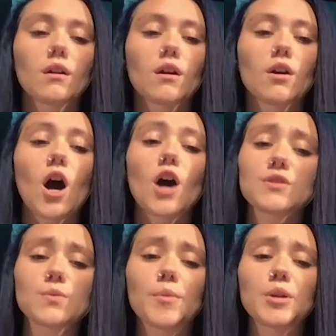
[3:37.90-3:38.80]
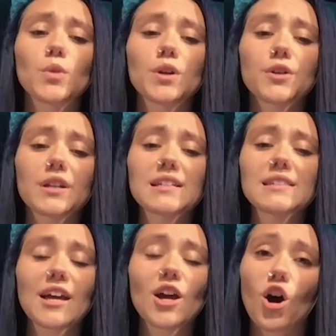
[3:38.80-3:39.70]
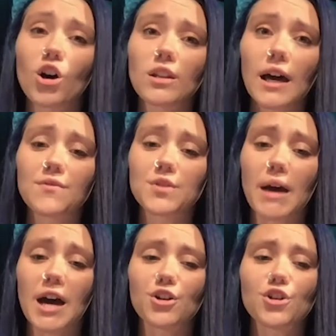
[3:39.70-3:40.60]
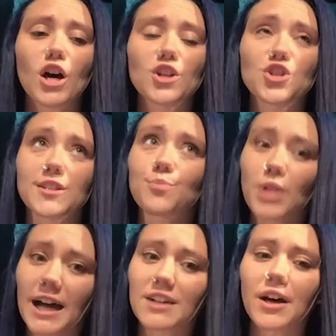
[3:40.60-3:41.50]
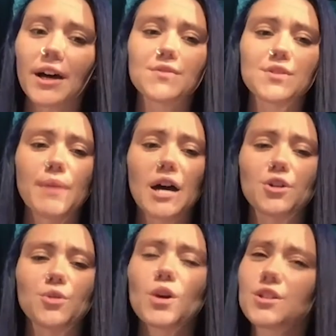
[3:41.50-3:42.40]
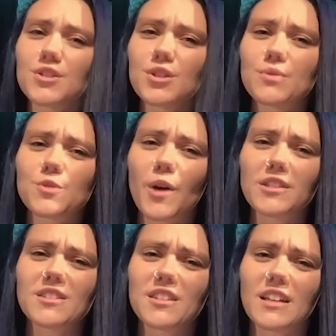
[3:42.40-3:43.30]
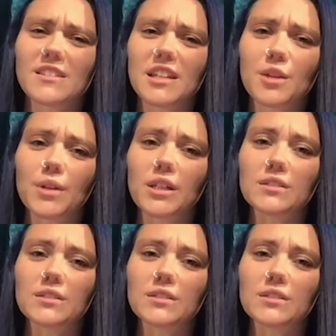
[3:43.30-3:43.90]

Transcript: Congresswoman, when critics say all lives matter, not just Black lives matter, what is your response to that statement?